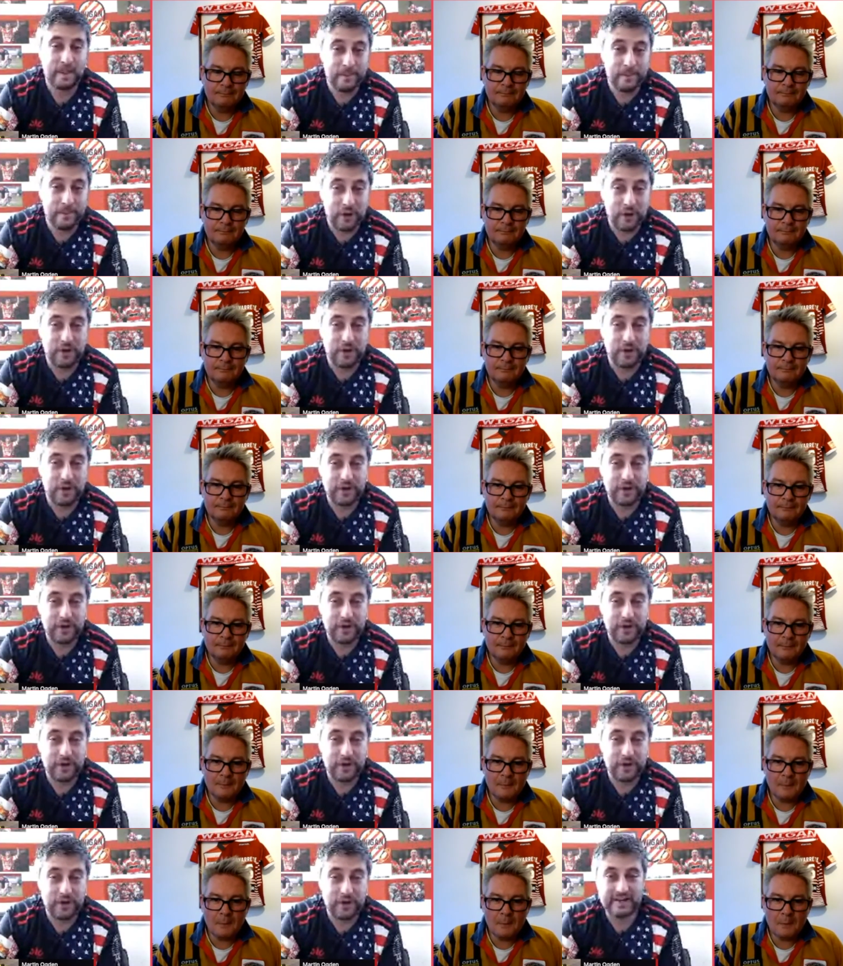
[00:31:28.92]
Speaker 1: But
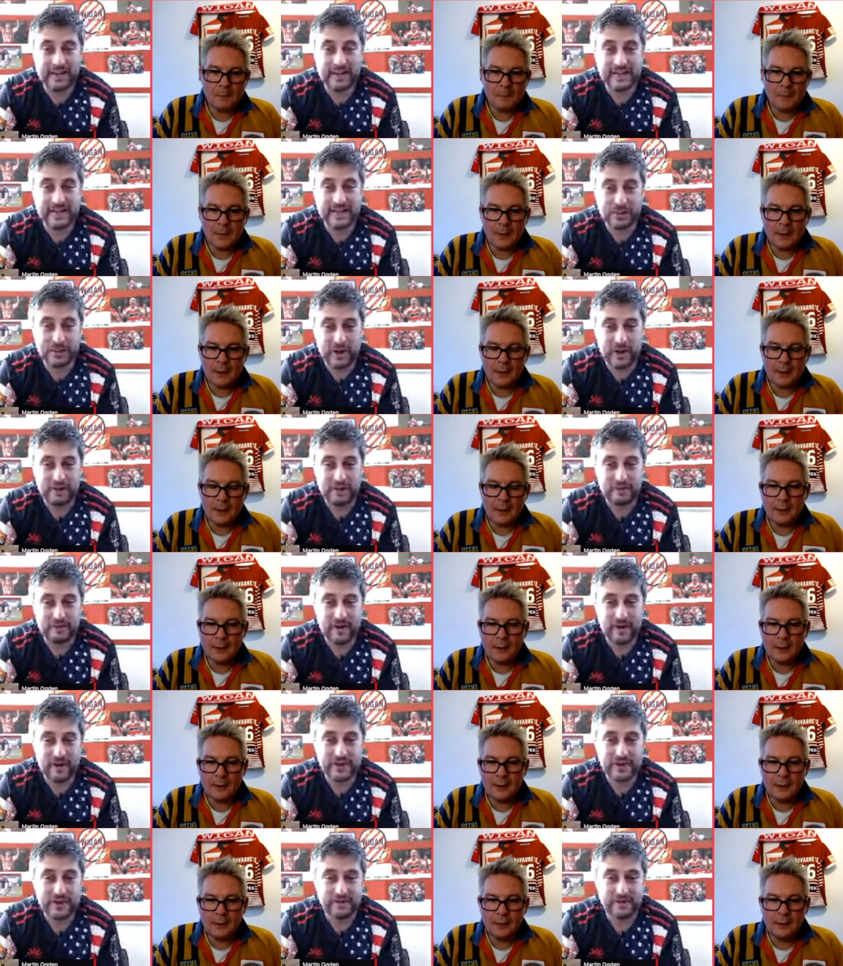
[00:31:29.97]
I think it is quite
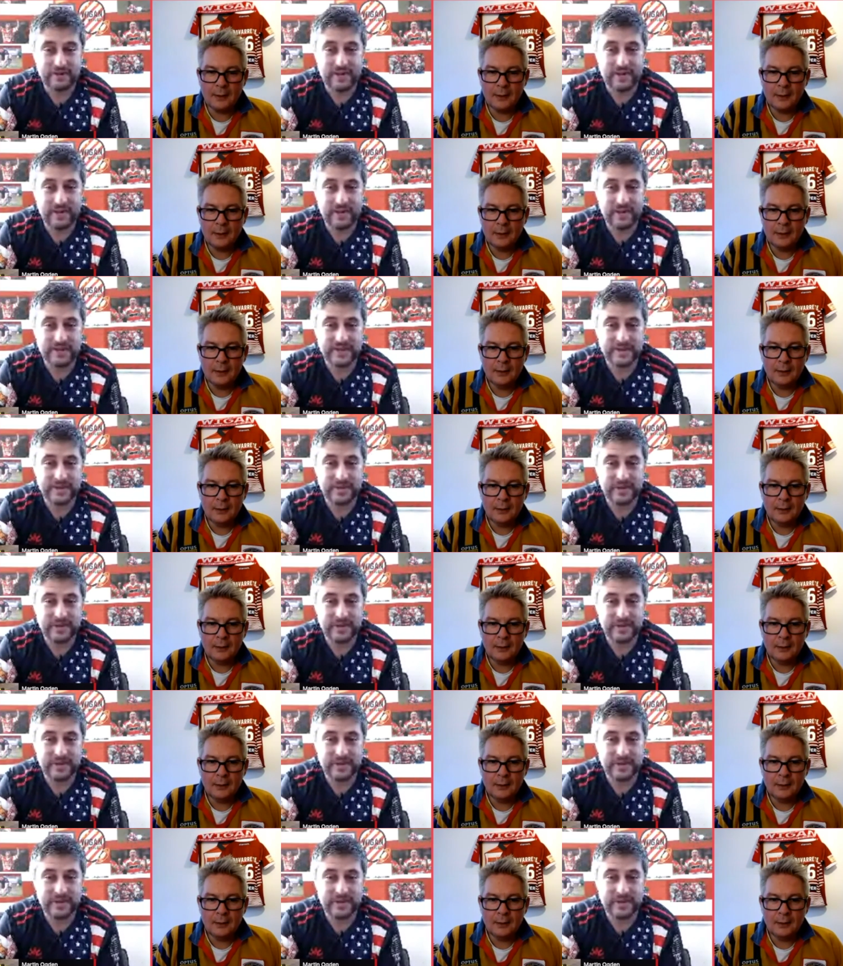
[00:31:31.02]
refreshing the fact that